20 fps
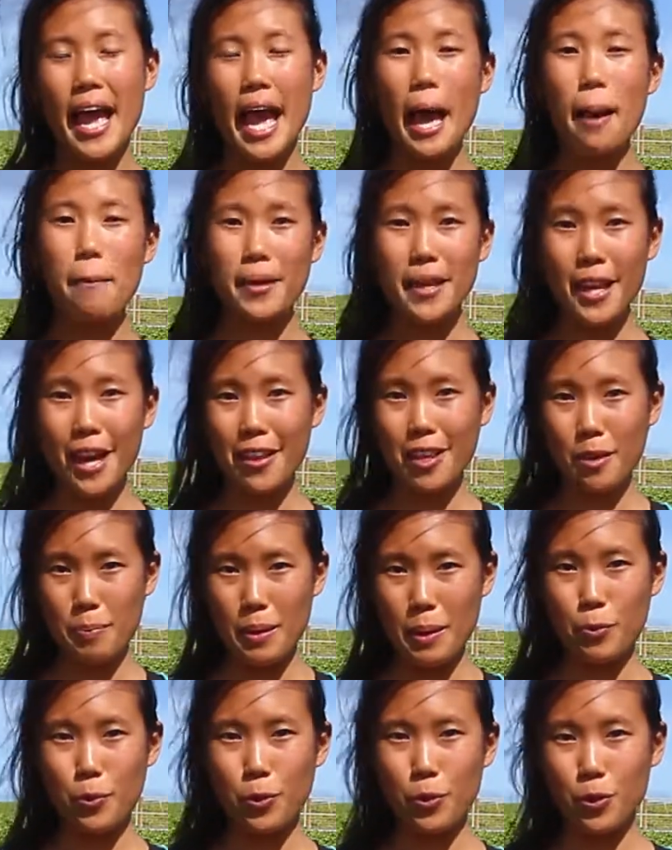and meet other
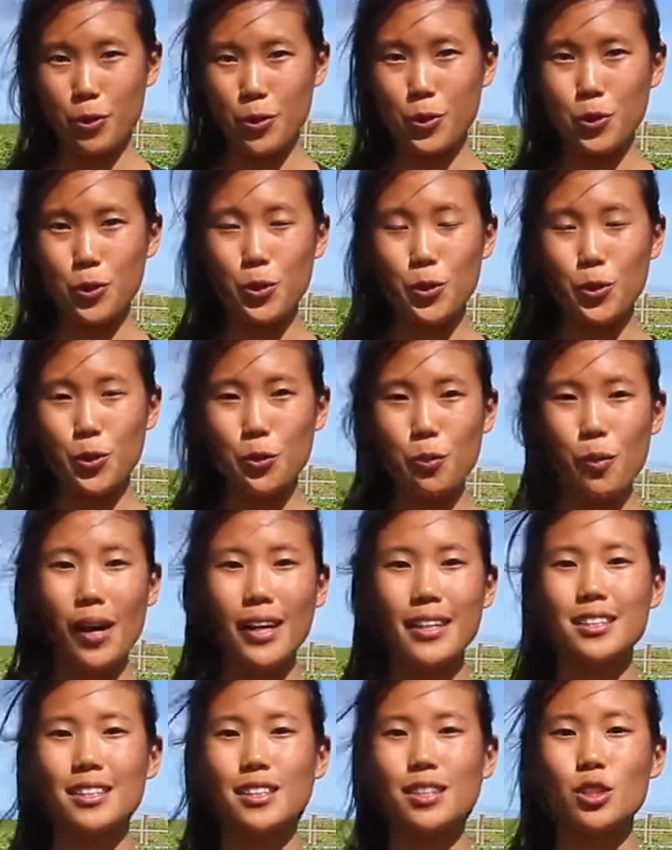people who
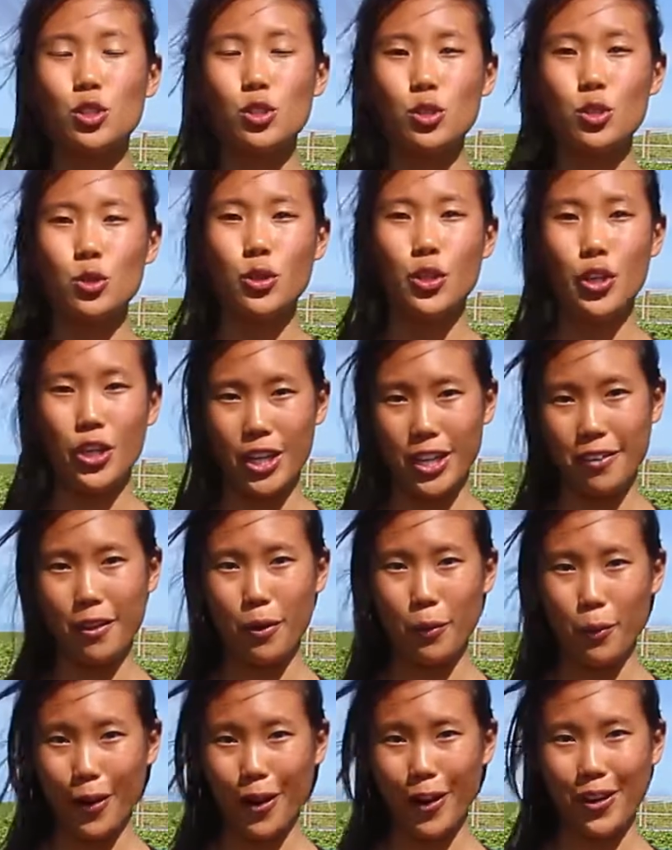want to do good in
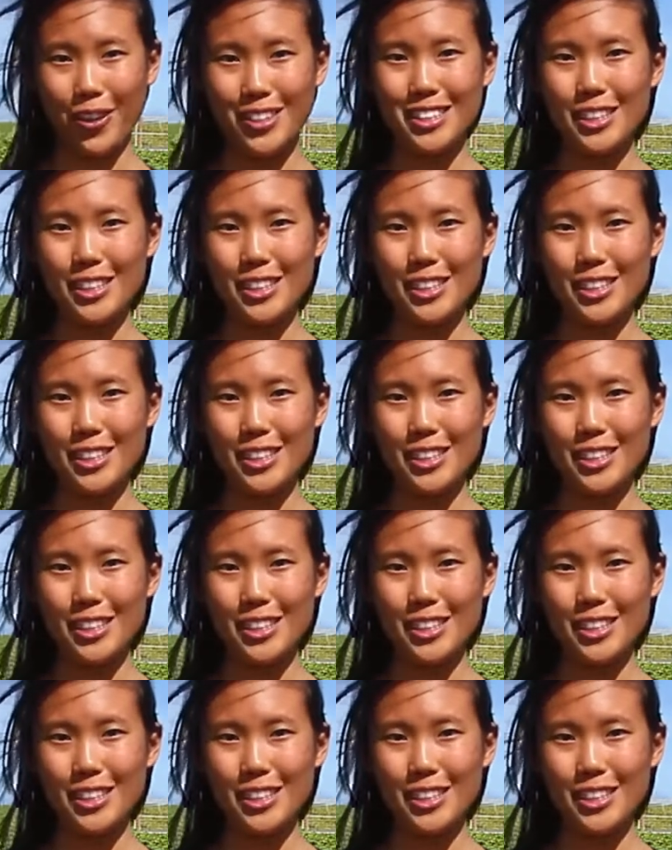the world.